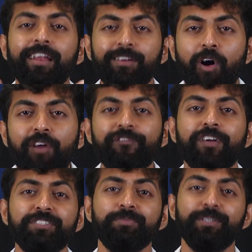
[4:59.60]
are
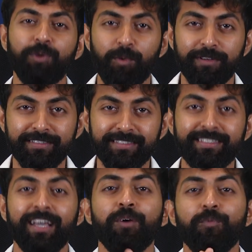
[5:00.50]
non-fungible
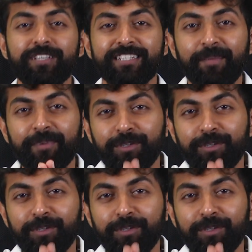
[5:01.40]
tokens which can be